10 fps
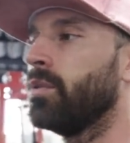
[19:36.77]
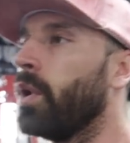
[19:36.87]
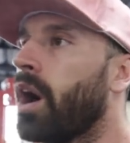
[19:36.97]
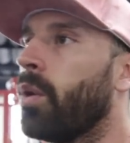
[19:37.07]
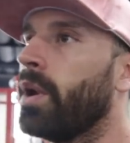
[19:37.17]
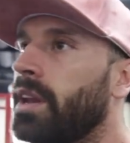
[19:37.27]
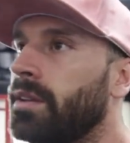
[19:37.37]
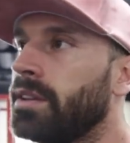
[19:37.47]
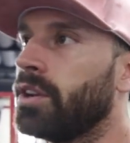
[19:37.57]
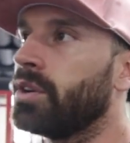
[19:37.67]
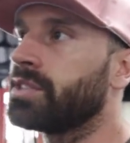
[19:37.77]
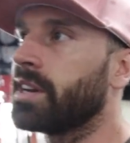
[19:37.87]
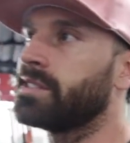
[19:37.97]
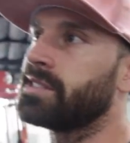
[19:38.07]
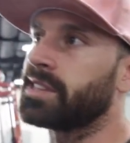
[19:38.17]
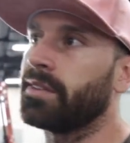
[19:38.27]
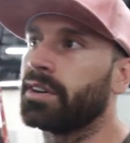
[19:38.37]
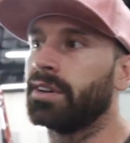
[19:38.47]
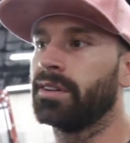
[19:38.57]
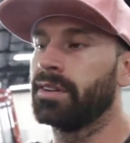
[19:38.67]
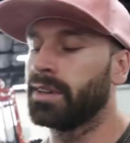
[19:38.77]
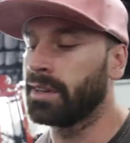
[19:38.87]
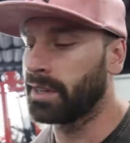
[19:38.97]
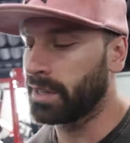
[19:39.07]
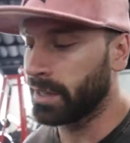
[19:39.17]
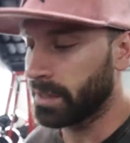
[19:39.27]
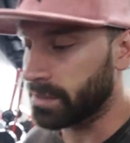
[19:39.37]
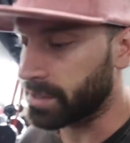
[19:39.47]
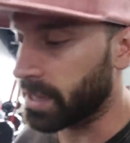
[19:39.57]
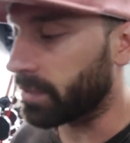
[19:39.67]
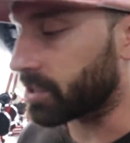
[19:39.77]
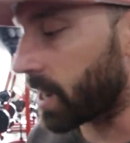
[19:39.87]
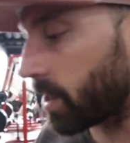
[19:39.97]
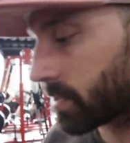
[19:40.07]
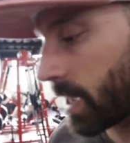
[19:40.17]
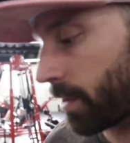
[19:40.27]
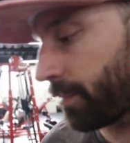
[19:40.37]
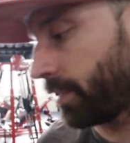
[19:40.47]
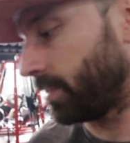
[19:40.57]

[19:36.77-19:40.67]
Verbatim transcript: we all win, and you know, it's like to save a to save a child's life.